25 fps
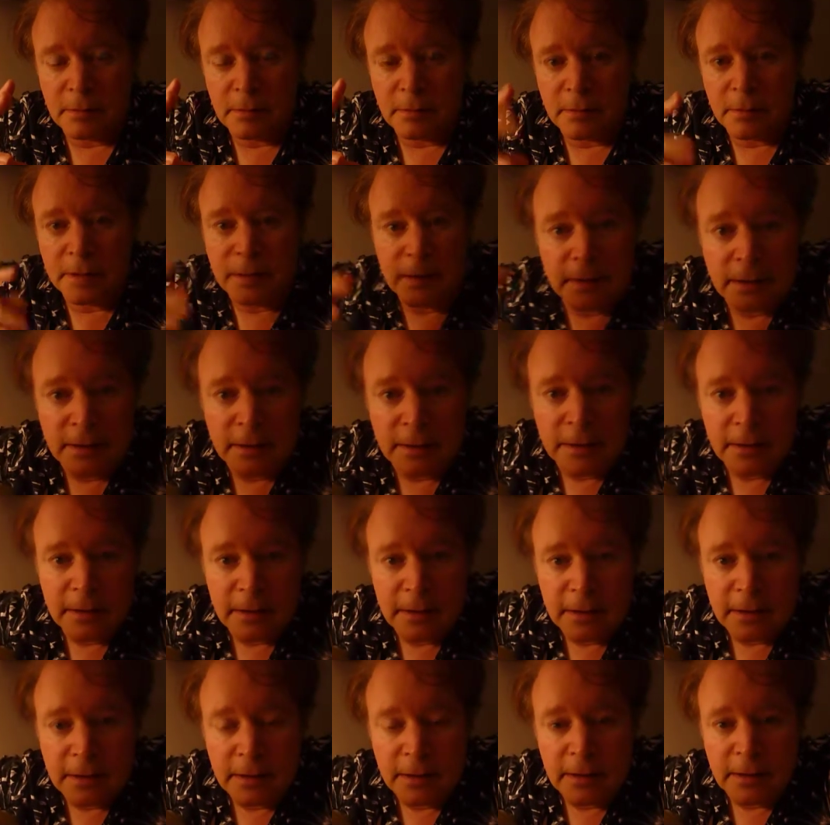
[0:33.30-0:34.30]

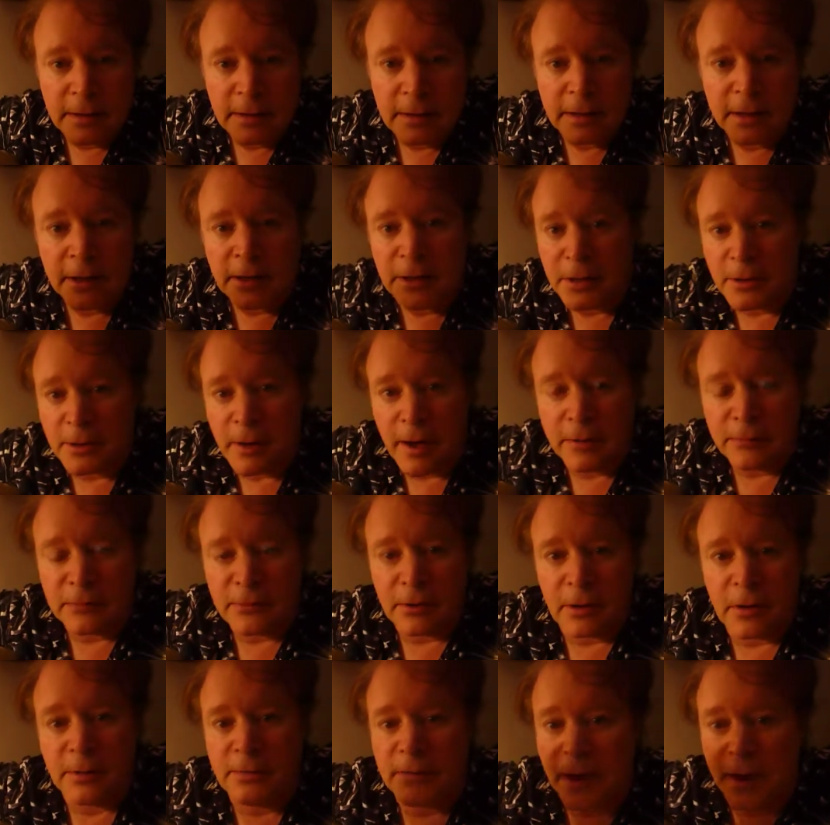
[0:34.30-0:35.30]
can kill you after
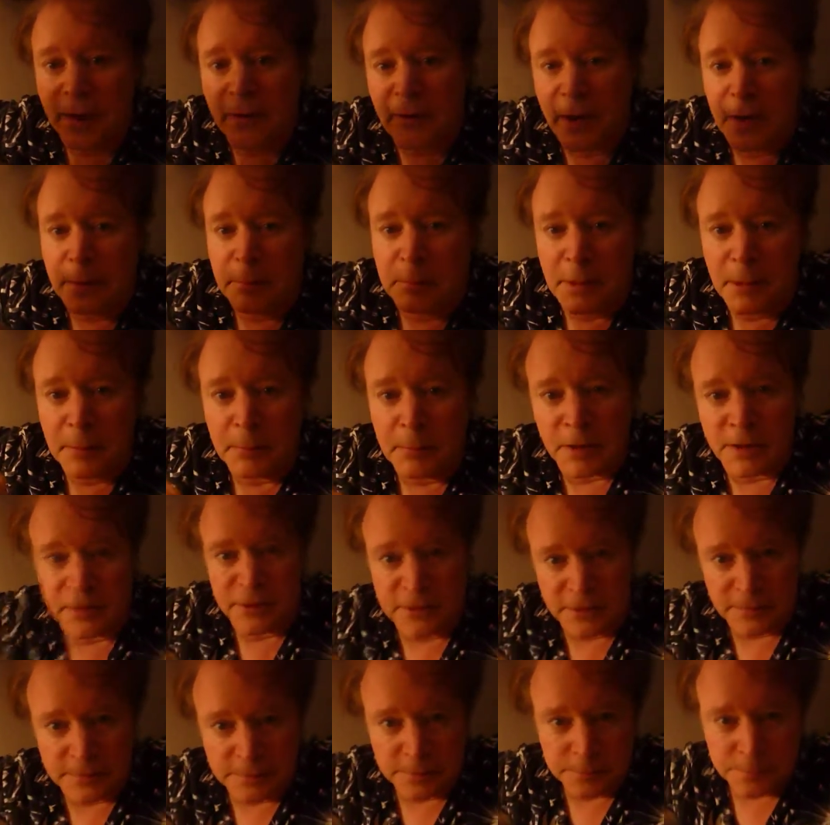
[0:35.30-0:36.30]
all if you have high blood
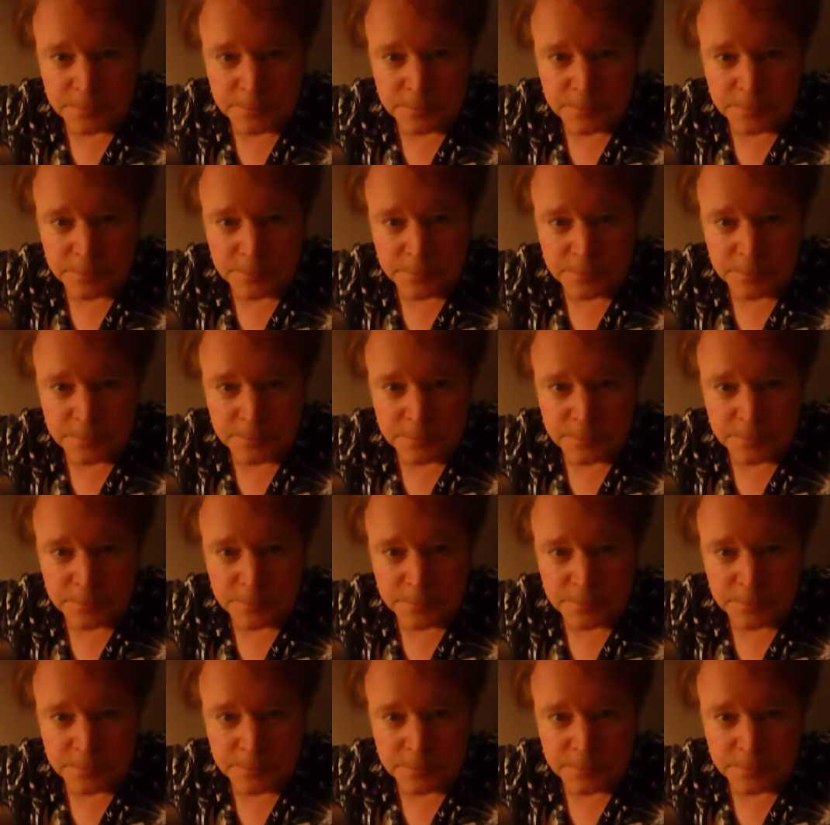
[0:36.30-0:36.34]
pressure.